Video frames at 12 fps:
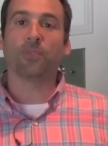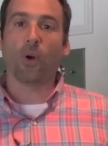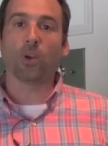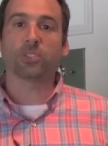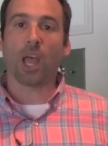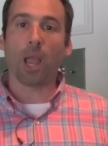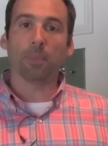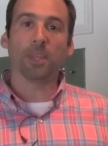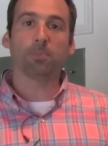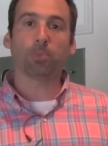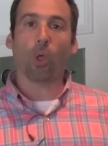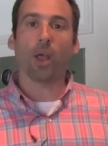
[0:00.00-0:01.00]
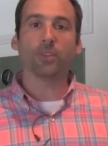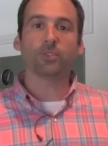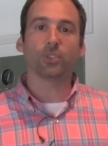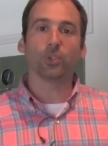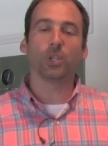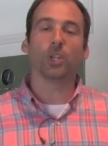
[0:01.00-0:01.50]
folks. I am the
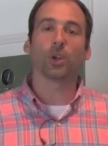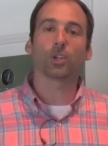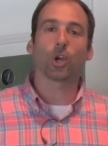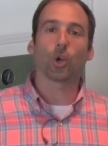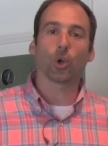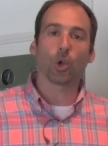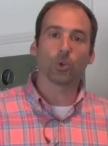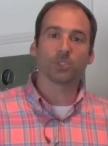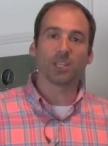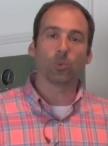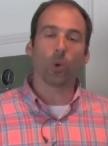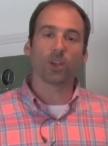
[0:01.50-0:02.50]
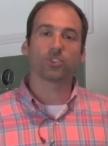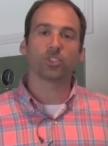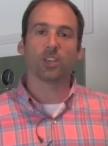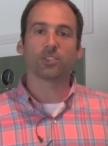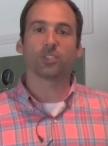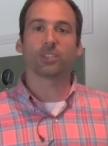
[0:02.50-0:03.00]
appliance dude here at Curto's in
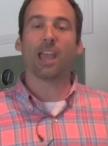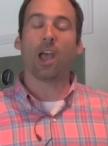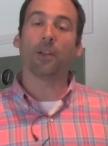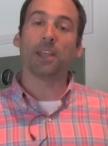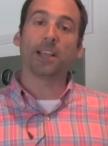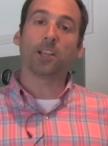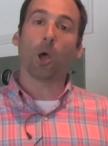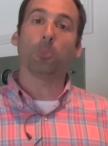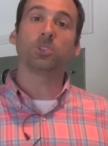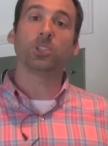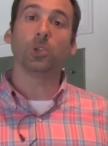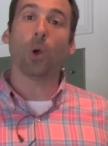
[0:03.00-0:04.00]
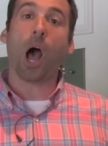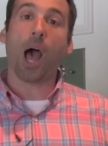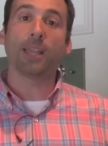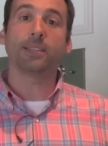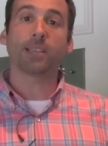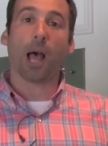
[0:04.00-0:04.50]
Westchester County. I come to you
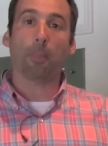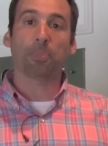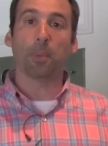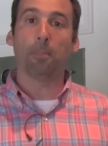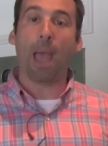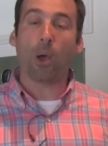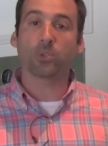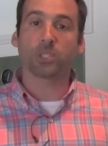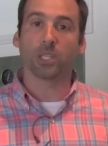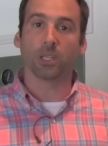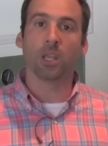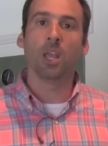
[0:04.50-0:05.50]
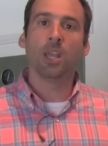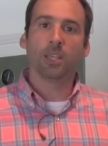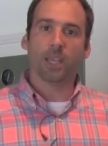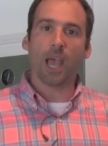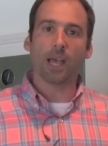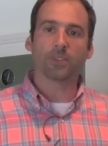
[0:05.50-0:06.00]
high atop the mountain.
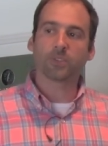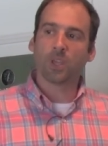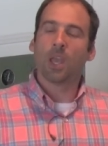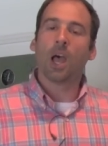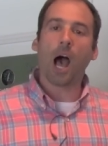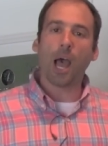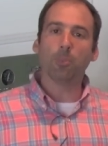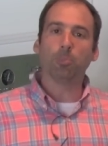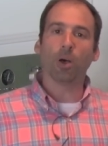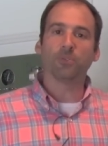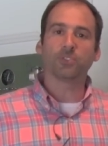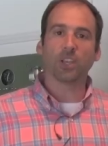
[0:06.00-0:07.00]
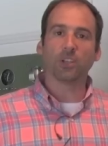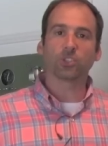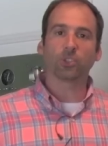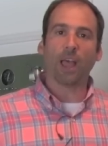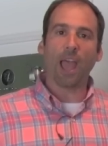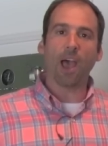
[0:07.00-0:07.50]
Yes, high above
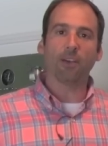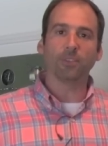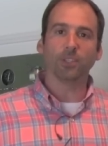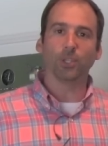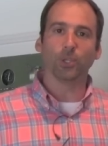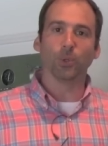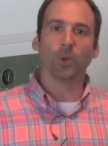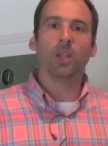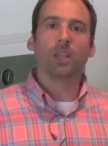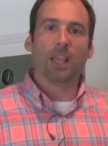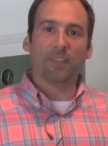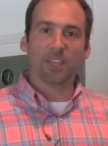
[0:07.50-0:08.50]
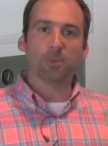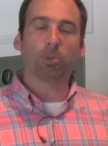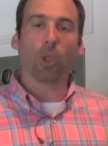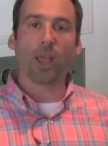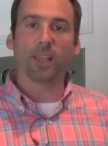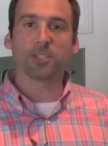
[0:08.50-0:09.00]
Central Avenue in the
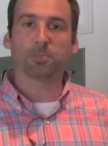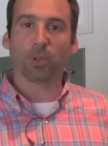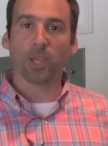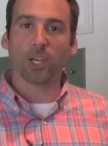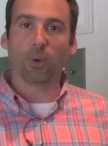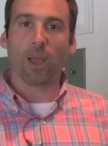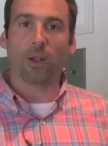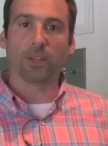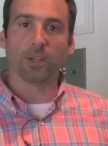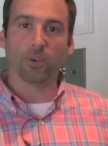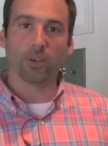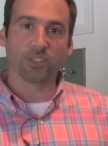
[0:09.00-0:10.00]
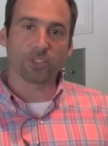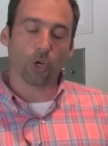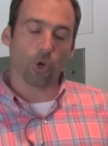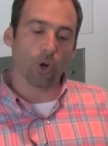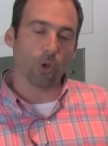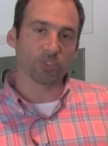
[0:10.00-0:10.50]
appliance playground here at
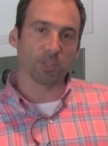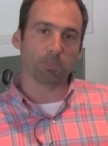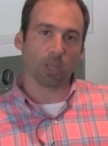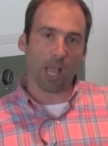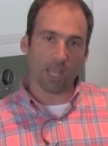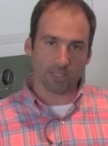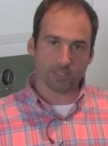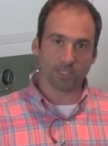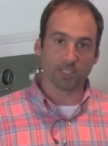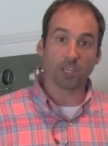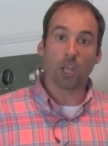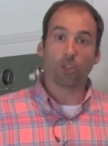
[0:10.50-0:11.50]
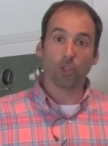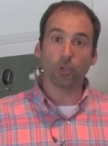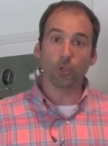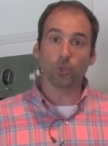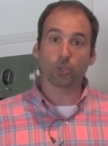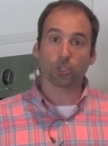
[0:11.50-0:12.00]
Curto's Appliances, the new